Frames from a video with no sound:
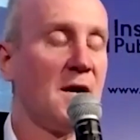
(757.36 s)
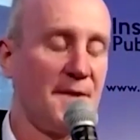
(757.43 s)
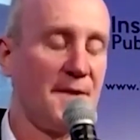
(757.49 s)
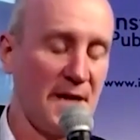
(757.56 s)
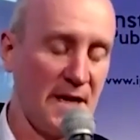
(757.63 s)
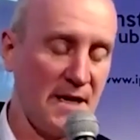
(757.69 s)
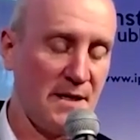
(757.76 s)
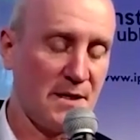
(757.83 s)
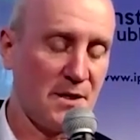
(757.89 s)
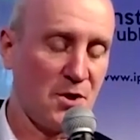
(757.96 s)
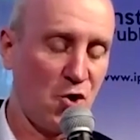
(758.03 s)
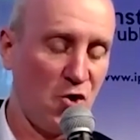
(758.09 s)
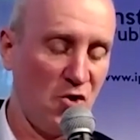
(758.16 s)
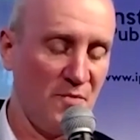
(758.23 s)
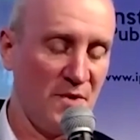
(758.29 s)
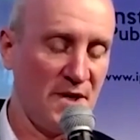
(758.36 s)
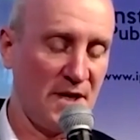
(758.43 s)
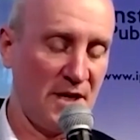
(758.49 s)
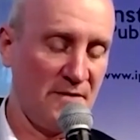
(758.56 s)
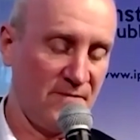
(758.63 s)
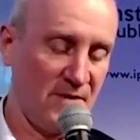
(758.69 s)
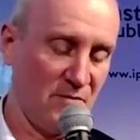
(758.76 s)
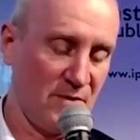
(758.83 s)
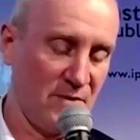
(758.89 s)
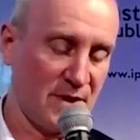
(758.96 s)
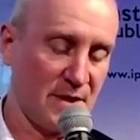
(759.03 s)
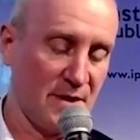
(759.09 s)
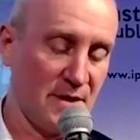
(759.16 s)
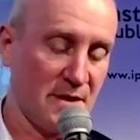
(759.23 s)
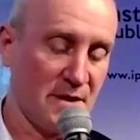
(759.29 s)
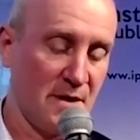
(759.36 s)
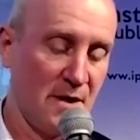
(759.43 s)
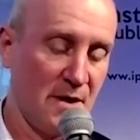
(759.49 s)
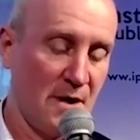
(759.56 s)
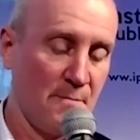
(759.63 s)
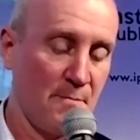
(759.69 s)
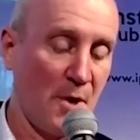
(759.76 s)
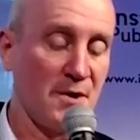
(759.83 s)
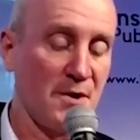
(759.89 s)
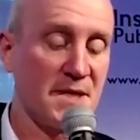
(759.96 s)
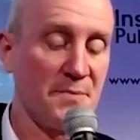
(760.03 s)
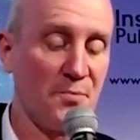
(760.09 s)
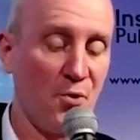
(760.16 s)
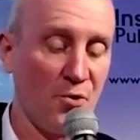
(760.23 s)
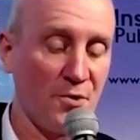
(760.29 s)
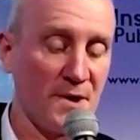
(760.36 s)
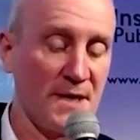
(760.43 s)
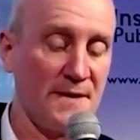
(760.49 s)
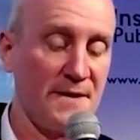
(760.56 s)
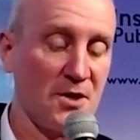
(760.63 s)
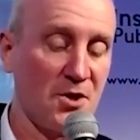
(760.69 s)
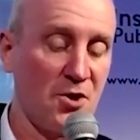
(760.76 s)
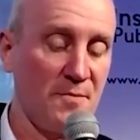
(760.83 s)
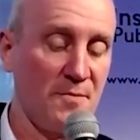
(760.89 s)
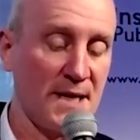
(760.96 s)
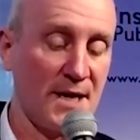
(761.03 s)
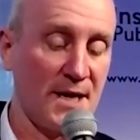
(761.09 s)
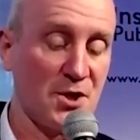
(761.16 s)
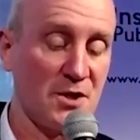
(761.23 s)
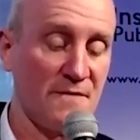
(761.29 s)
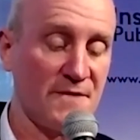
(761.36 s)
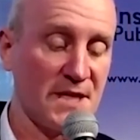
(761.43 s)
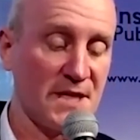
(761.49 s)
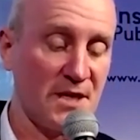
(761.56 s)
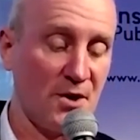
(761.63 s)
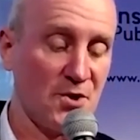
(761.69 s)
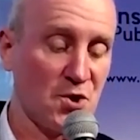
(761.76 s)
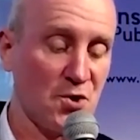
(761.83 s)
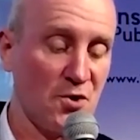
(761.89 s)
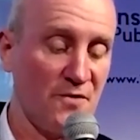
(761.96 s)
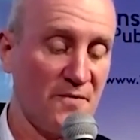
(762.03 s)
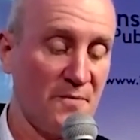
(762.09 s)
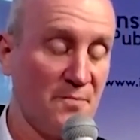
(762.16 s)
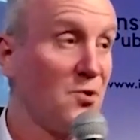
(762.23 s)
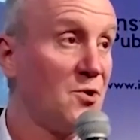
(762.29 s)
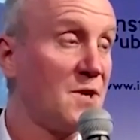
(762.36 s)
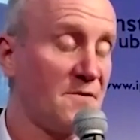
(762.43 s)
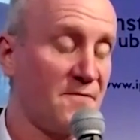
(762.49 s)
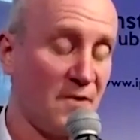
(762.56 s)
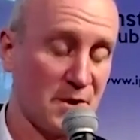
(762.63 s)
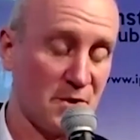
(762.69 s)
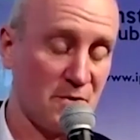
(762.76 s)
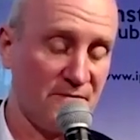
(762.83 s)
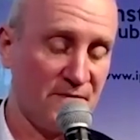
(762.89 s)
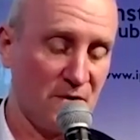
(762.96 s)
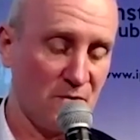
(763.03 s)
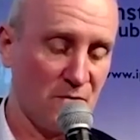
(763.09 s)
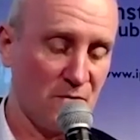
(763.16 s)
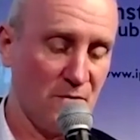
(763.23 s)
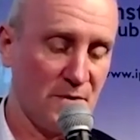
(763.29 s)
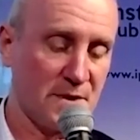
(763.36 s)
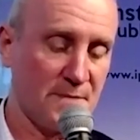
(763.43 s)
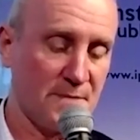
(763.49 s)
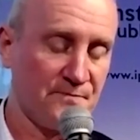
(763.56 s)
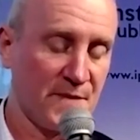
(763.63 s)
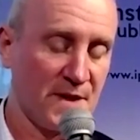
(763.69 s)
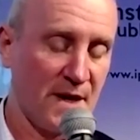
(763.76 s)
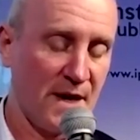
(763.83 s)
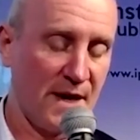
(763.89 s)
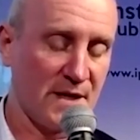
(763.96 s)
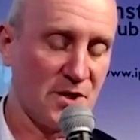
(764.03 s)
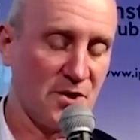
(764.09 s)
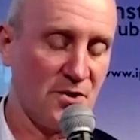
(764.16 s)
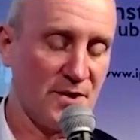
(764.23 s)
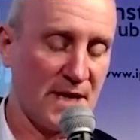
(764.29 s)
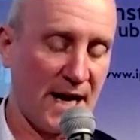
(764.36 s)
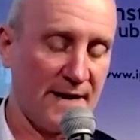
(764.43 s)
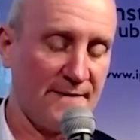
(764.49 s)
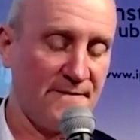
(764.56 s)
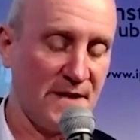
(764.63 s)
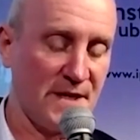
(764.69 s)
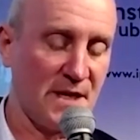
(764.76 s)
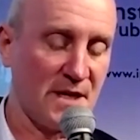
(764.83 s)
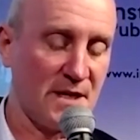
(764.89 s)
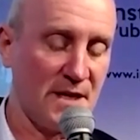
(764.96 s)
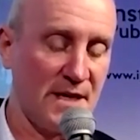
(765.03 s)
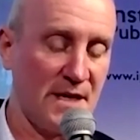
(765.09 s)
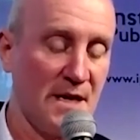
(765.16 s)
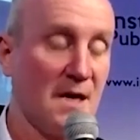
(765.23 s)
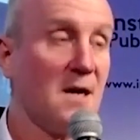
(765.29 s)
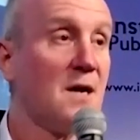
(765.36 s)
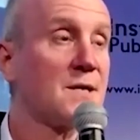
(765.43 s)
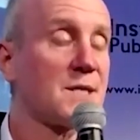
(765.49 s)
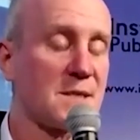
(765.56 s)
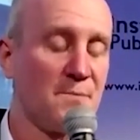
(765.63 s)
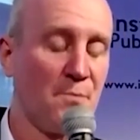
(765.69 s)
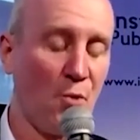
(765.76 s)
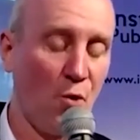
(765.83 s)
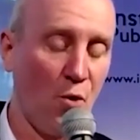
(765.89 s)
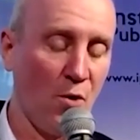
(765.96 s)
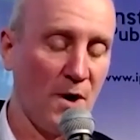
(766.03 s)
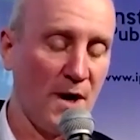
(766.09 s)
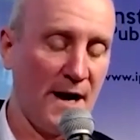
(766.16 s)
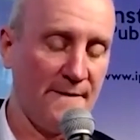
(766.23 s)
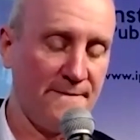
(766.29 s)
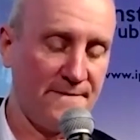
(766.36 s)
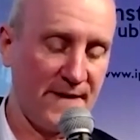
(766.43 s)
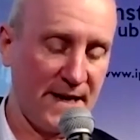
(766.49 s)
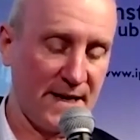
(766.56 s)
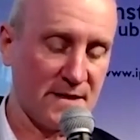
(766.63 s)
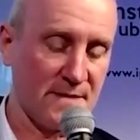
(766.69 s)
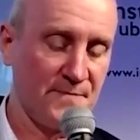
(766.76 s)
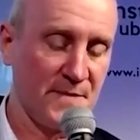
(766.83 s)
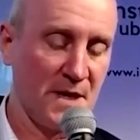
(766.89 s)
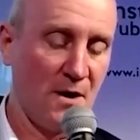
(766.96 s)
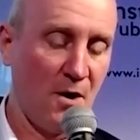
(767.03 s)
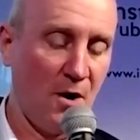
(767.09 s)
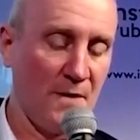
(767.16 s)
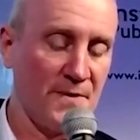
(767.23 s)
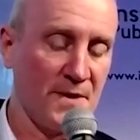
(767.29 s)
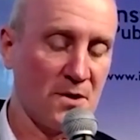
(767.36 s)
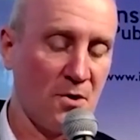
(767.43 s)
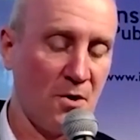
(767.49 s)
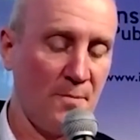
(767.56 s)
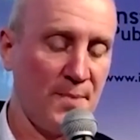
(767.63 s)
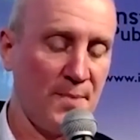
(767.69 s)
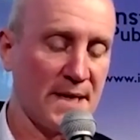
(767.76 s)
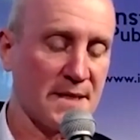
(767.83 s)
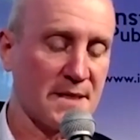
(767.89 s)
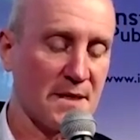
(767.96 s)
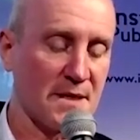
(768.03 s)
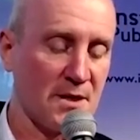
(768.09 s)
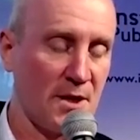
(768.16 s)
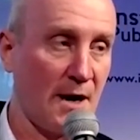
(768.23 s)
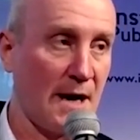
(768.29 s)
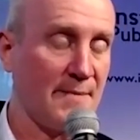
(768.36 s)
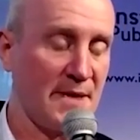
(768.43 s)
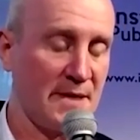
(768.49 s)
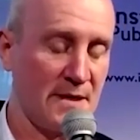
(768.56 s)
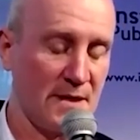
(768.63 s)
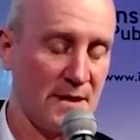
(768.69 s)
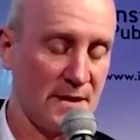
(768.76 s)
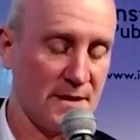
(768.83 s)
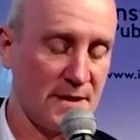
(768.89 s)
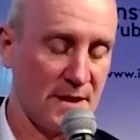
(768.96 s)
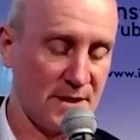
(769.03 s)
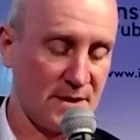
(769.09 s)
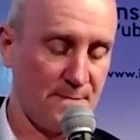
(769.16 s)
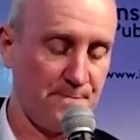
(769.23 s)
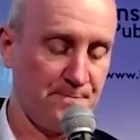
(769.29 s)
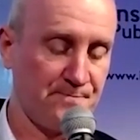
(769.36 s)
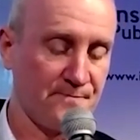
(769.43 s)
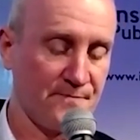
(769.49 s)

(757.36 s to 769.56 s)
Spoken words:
These human influences, most importantly the accumulation of CO2 from burning fossil fuels, exert a physically small effect on the complex climate system.